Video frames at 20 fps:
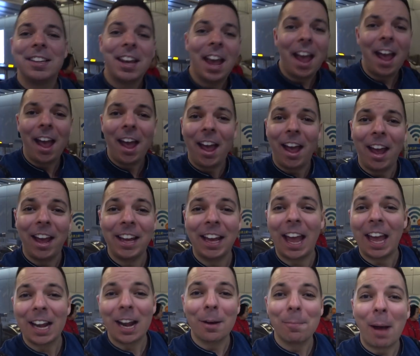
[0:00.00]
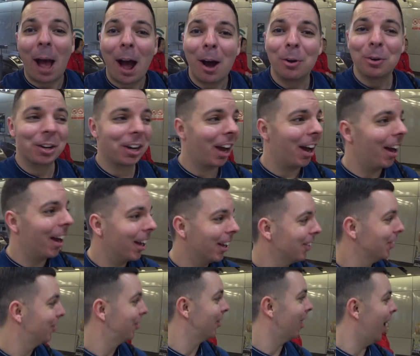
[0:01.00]
Yay! And I'm out,
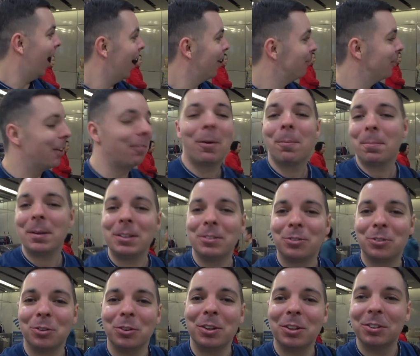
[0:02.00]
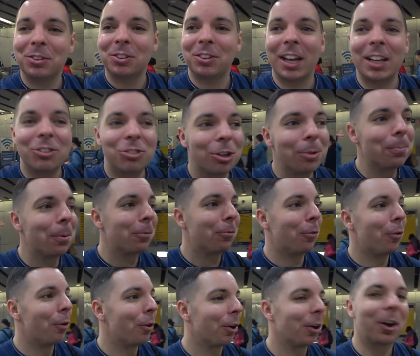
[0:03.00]
guys. I've never been to this station
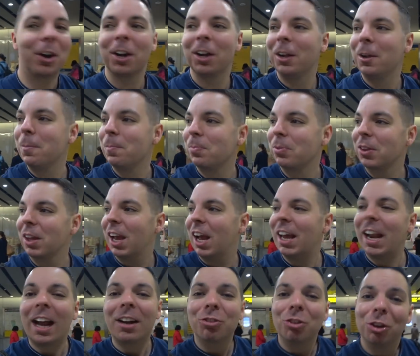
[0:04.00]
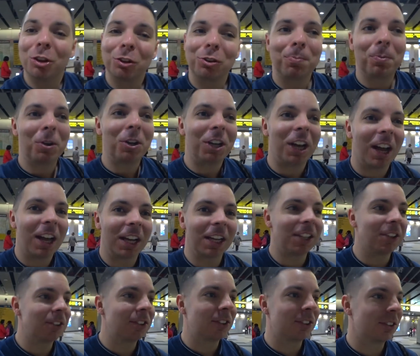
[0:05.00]
before. It actually looks pretty
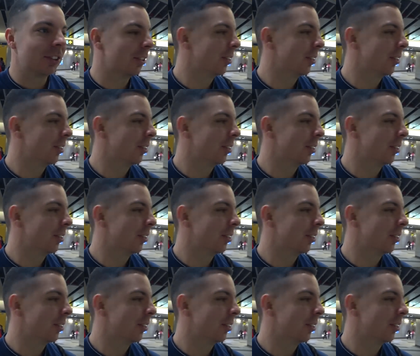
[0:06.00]
nice.